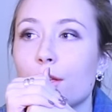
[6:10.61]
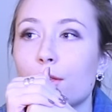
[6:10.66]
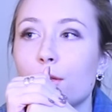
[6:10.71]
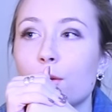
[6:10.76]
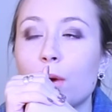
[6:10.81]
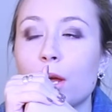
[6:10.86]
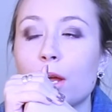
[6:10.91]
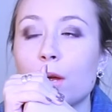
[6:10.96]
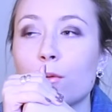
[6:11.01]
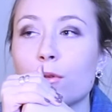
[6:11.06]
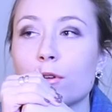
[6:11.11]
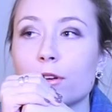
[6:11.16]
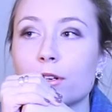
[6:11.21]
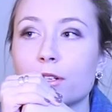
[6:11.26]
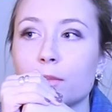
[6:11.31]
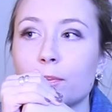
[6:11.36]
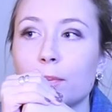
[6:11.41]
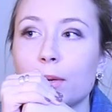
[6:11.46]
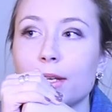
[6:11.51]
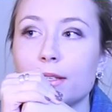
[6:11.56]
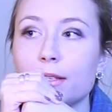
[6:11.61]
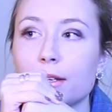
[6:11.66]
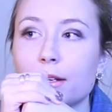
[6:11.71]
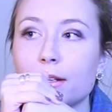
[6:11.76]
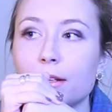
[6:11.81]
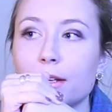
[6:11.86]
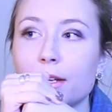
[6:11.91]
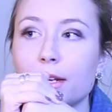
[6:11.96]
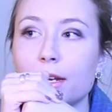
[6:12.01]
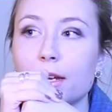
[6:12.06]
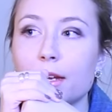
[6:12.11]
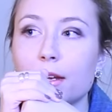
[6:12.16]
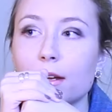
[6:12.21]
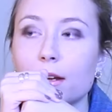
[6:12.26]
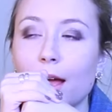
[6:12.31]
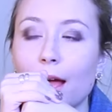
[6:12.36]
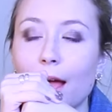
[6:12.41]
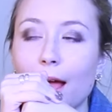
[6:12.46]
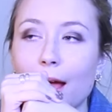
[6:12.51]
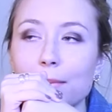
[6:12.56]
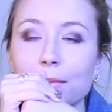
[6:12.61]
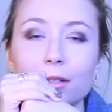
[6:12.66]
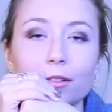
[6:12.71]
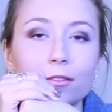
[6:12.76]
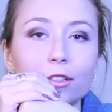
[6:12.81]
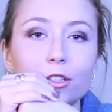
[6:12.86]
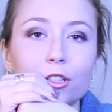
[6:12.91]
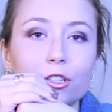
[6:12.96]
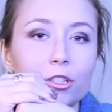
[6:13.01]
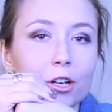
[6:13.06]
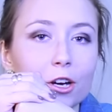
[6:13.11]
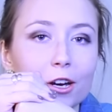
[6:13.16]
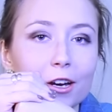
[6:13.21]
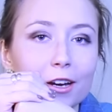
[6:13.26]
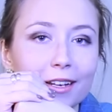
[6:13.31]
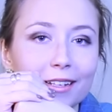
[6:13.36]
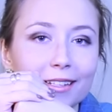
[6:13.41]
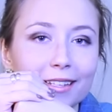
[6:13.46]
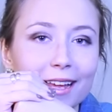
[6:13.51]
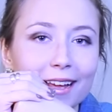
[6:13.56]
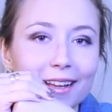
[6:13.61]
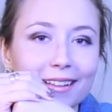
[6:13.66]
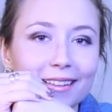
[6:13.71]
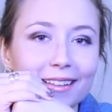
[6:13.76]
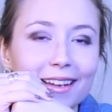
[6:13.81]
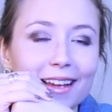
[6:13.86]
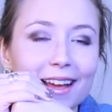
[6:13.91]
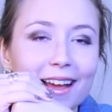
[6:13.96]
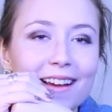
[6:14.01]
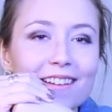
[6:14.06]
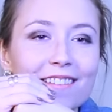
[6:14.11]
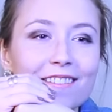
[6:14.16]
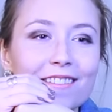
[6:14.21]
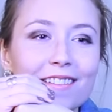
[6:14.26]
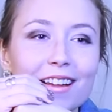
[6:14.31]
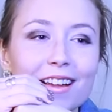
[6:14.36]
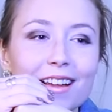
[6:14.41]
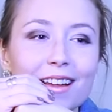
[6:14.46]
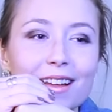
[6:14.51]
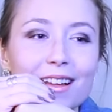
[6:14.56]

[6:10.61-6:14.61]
the way it works, basically, I'm not really sure exactly how